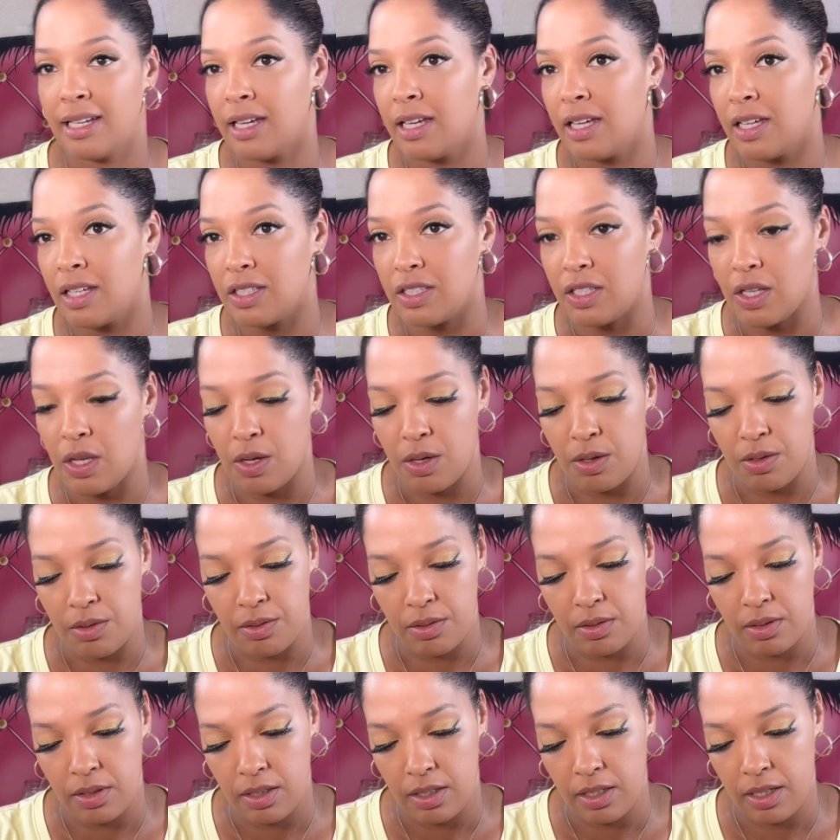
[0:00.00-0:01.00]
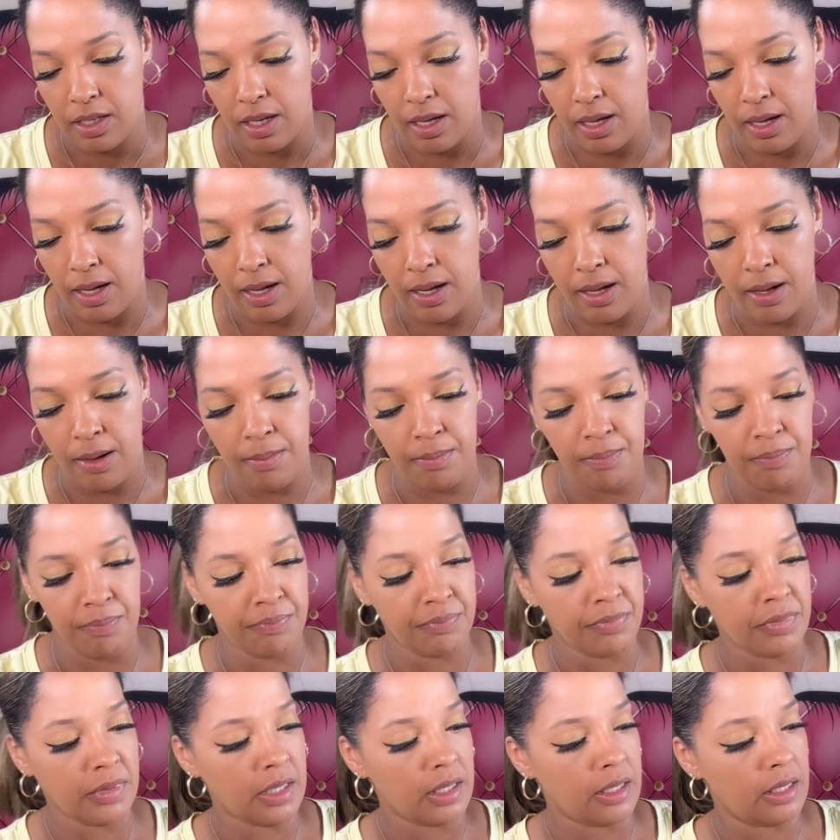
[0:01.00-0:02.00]
So um,
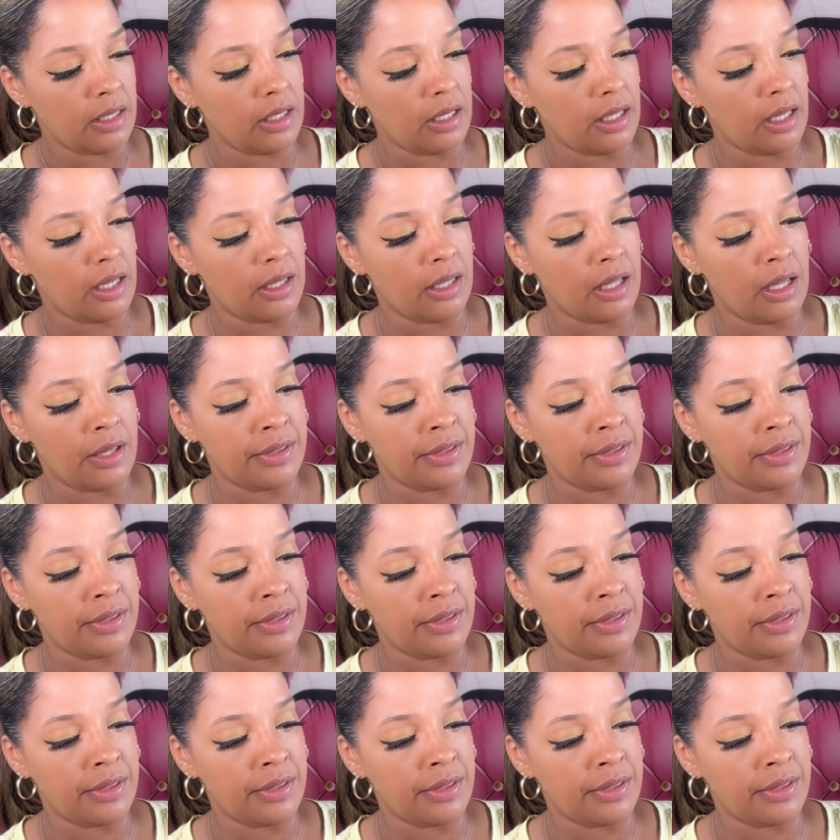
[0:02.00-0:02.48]
on